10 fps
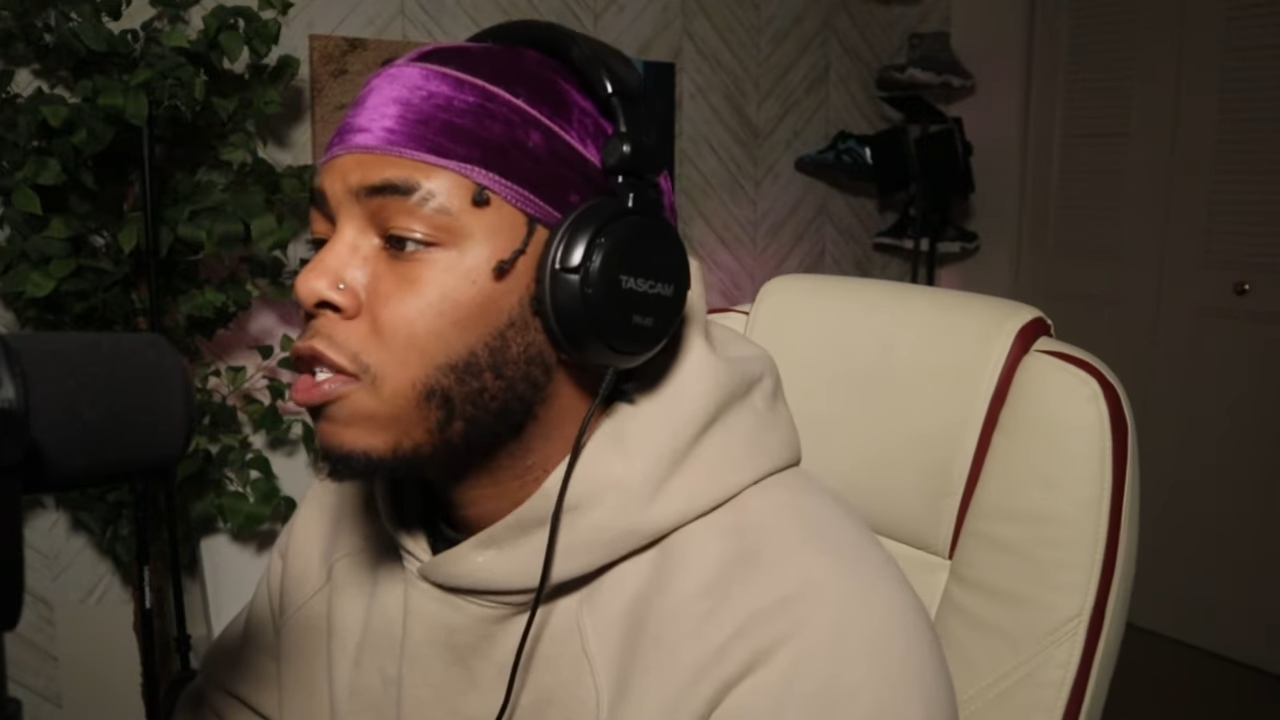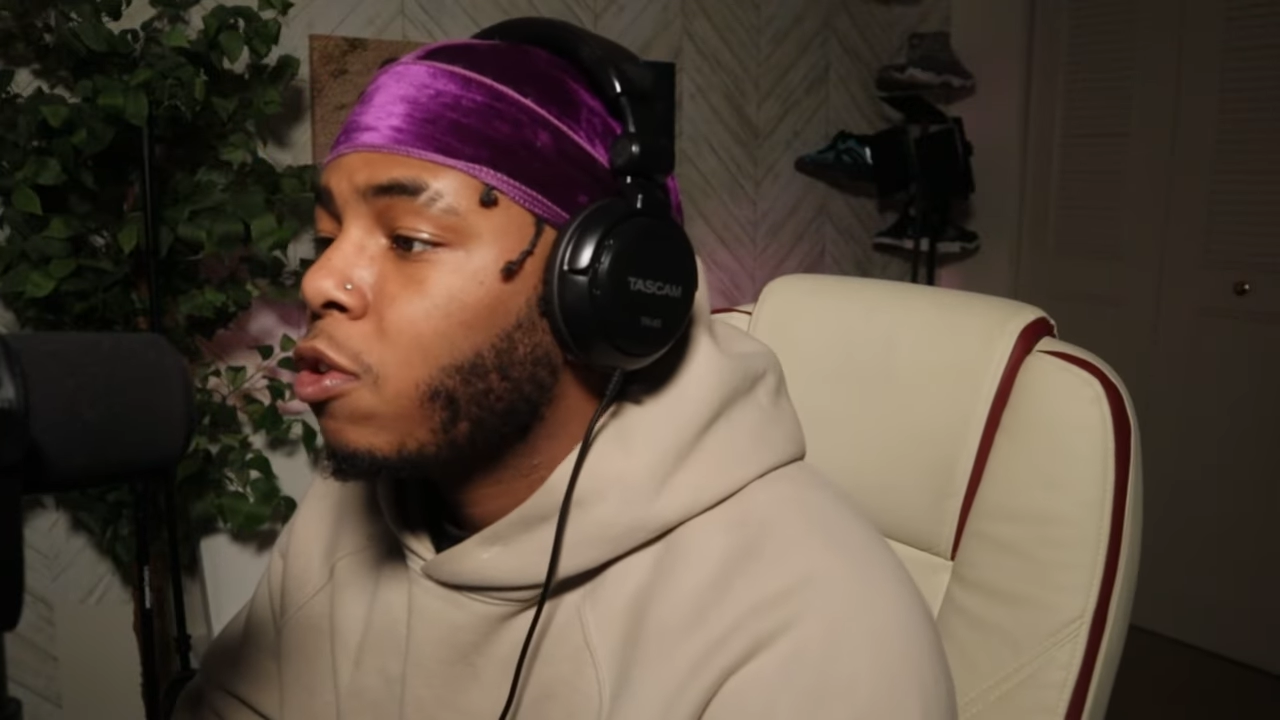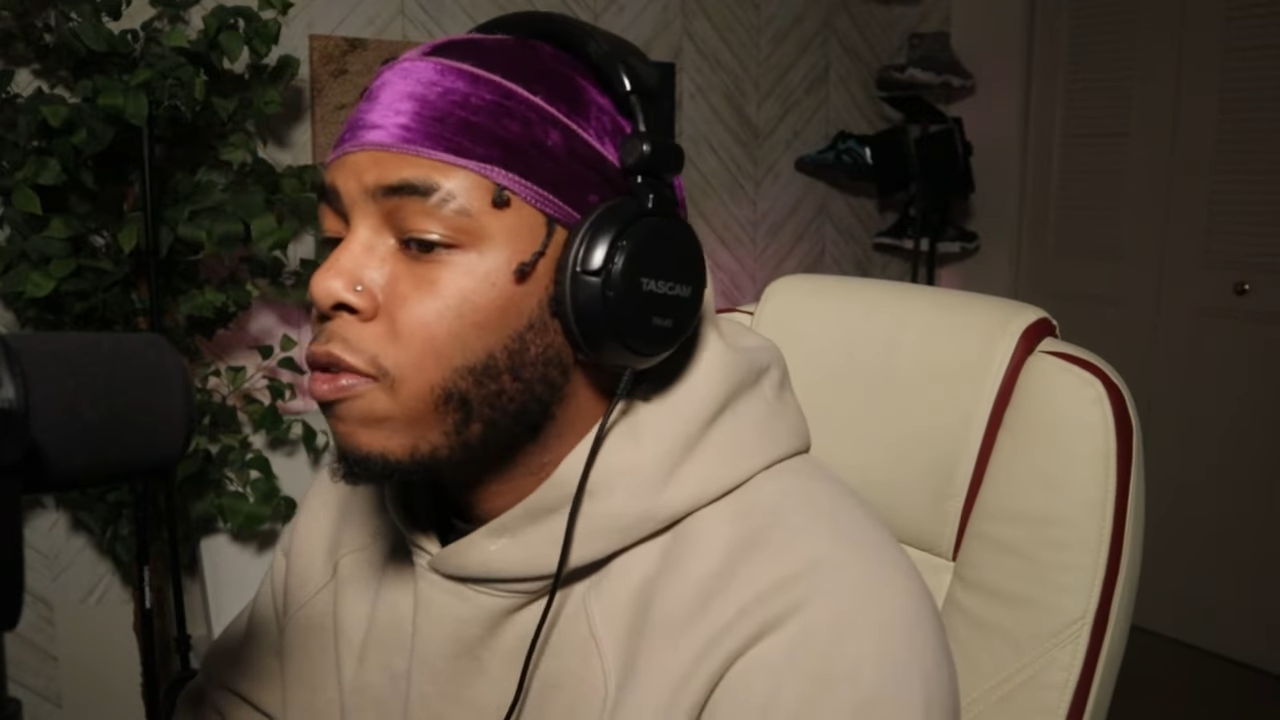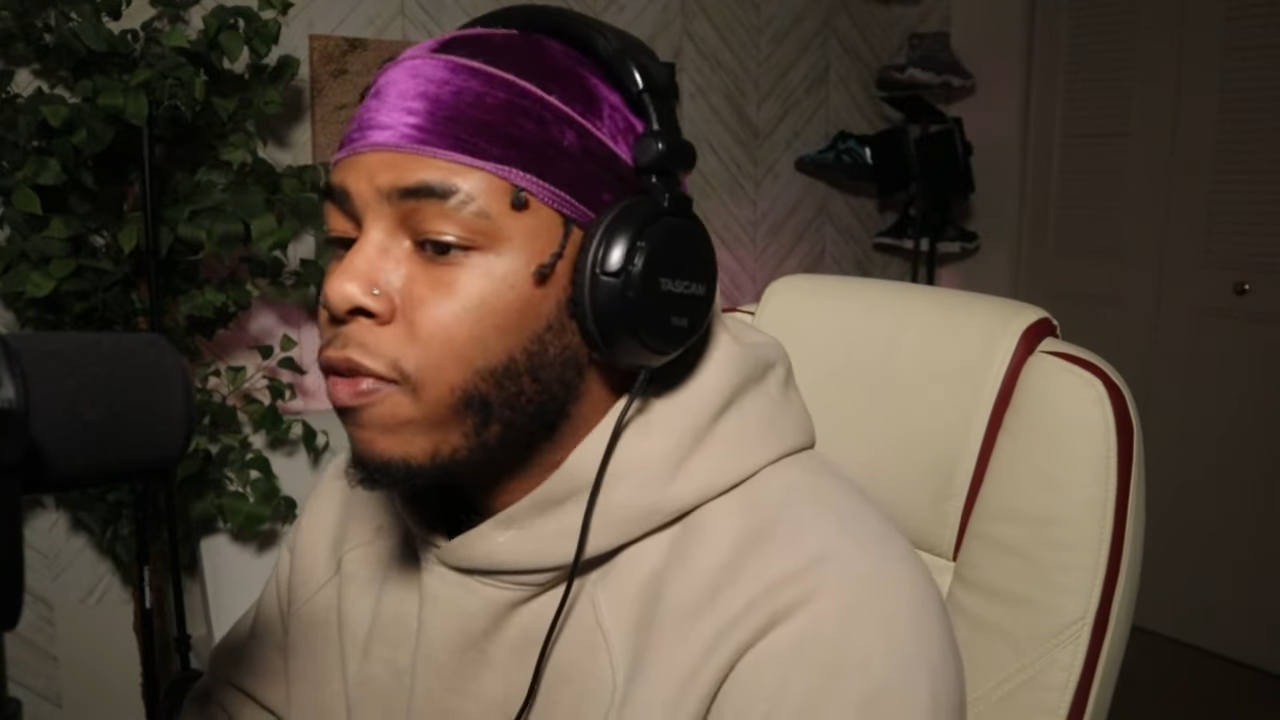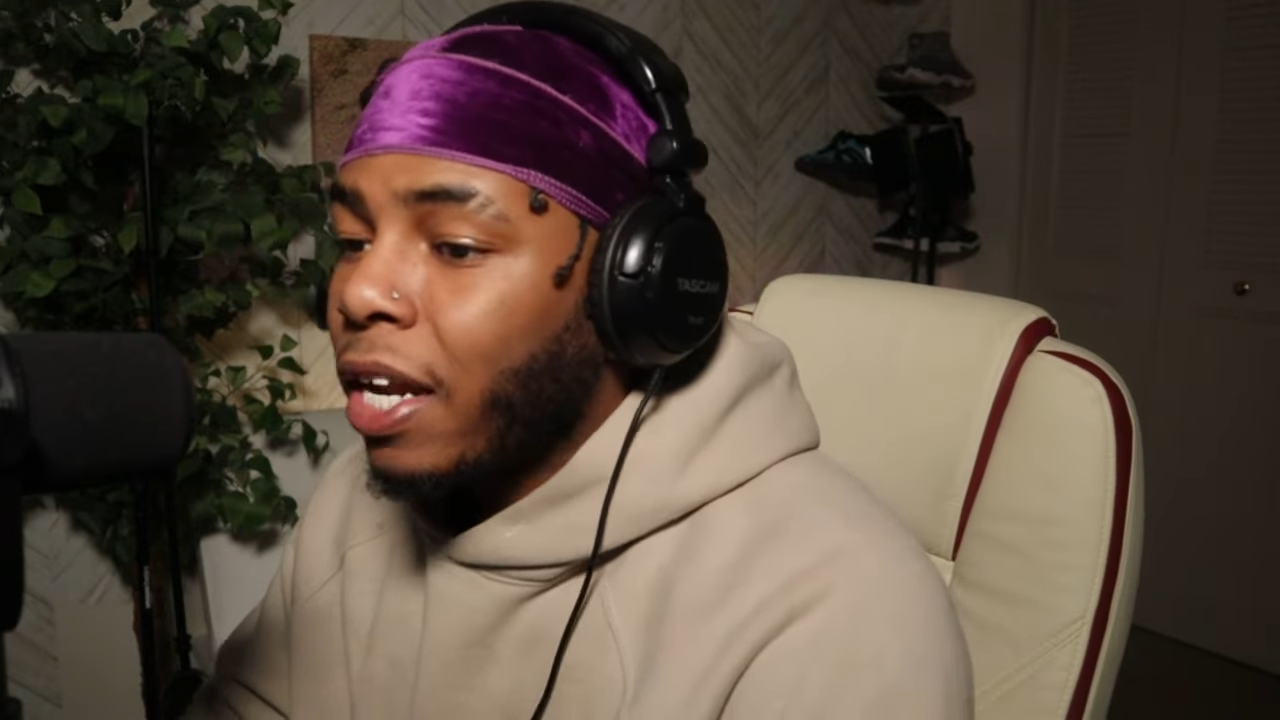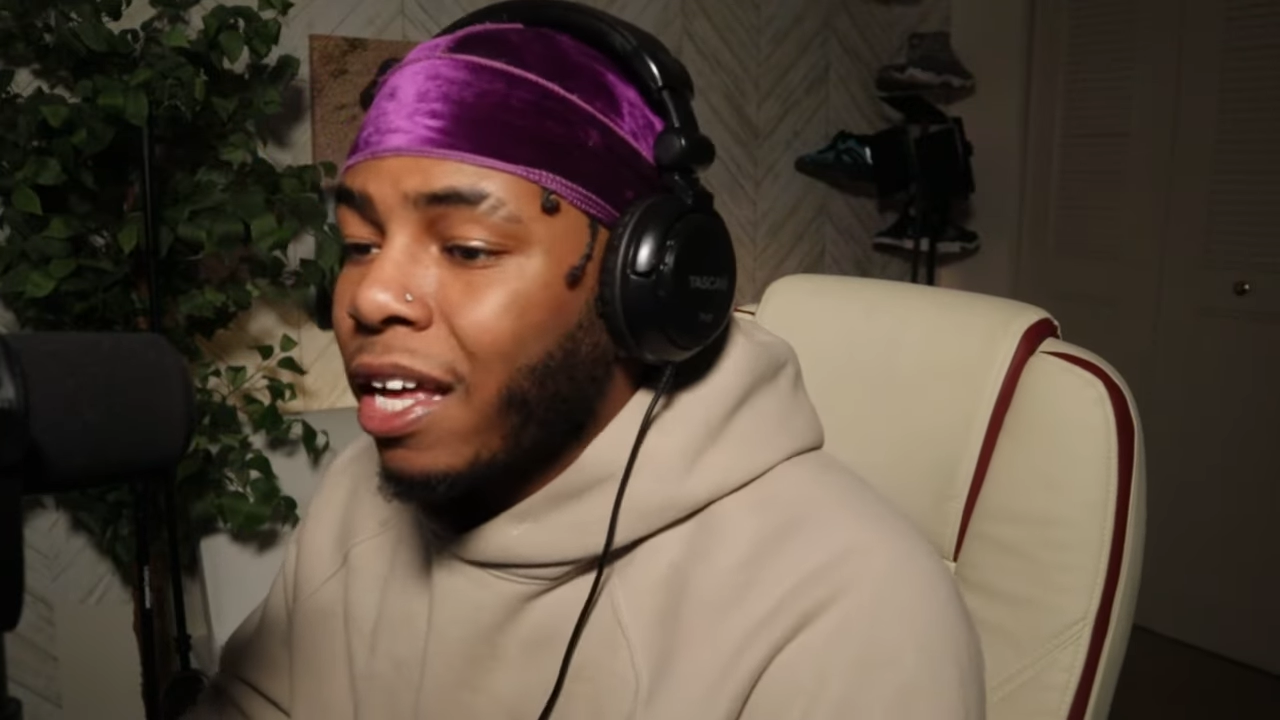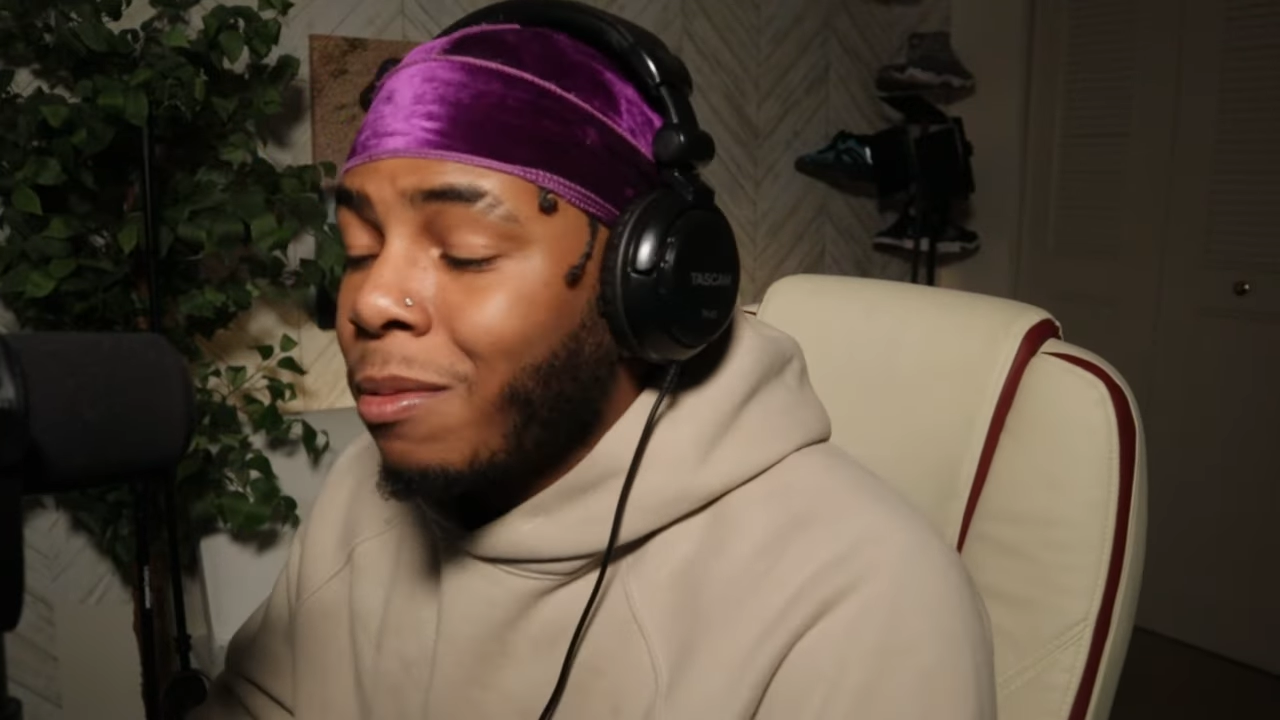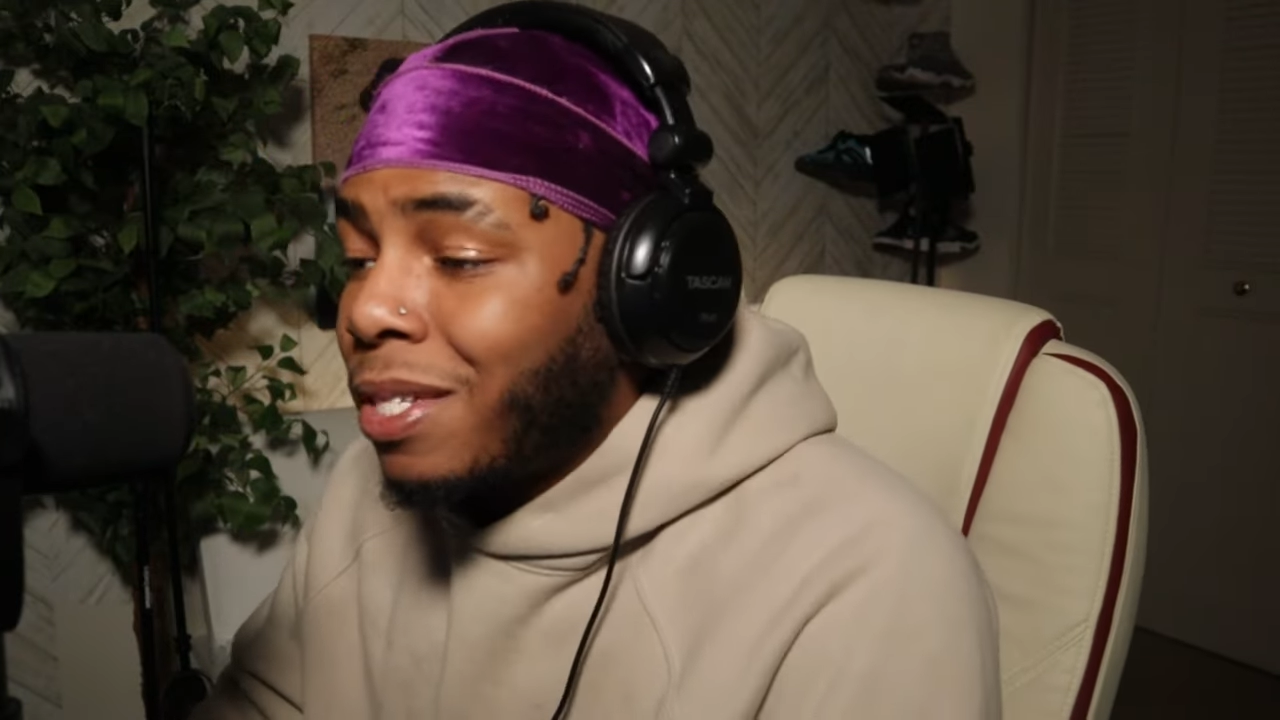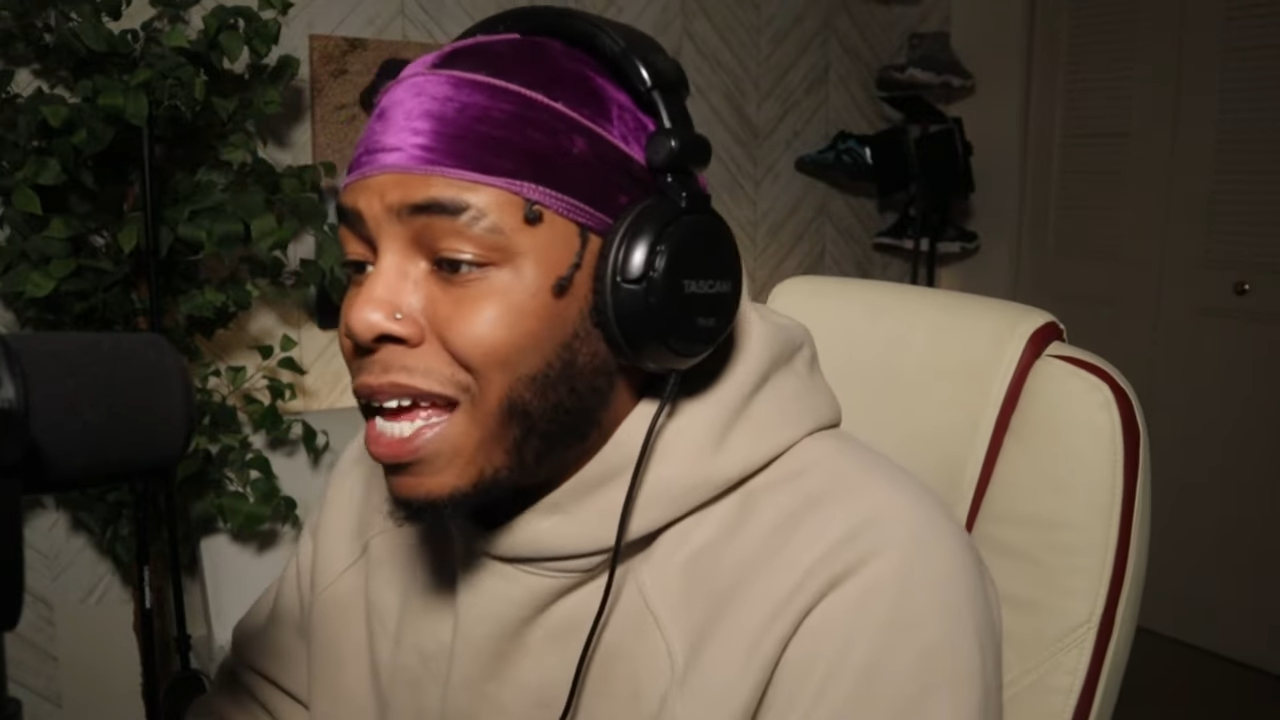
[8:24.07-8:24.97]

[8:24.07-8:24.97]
Do you feel like it was